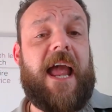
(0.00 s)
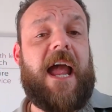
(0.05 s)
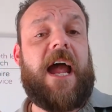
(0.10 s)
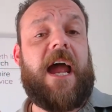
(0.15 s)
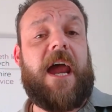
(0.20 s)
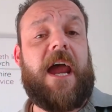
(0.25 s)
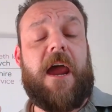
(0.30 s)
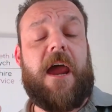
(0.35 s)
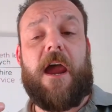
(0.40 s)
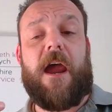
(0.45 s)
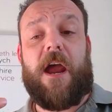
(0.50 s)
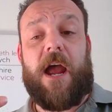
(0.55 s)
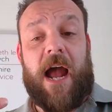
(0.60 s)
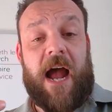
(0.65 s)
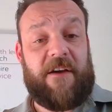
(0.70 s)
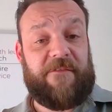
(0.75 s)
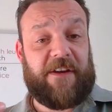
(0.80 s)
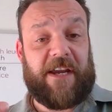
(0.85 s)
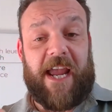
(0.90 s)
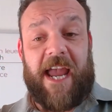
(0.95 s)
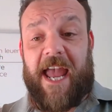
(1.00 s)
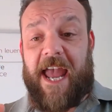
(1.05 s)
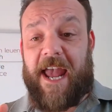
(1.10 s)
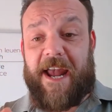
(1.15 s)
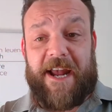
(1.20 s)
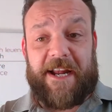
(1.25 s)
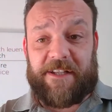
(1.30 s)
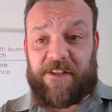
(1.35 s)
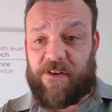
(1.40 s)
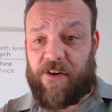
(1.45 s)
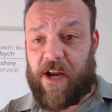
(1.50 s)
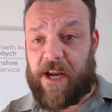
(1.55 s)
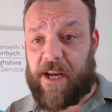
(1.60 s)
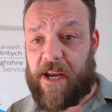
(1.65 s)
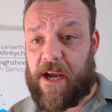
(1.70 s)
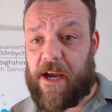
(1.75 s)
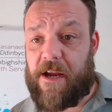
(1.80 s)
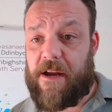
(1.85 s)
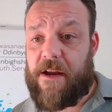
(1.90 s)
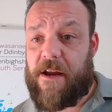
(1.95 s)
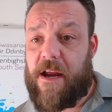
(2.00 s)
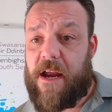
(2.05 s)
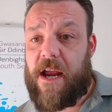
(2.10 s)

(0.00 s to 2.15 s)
having a hairdryer,